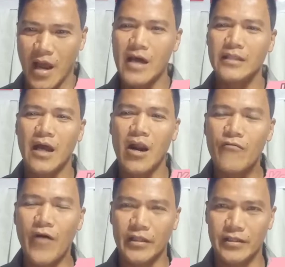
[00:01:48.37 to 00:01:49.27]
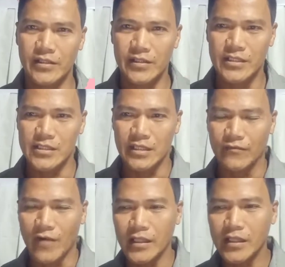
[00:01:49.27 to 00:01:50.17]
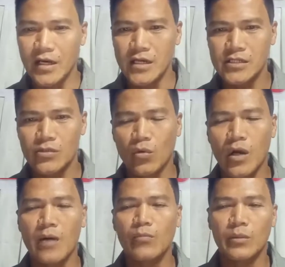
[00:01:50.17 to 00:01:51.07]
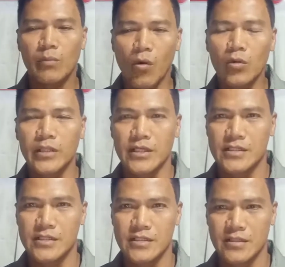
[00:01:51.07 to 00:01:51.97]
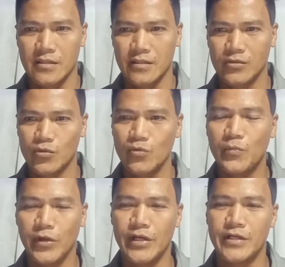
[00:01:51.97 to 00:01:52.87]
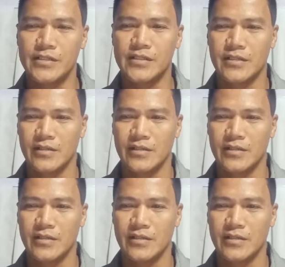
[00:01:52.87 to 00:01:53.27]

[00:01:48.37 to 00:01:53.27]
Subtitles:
God, our Father, is inviting us to come with boldness through prayers.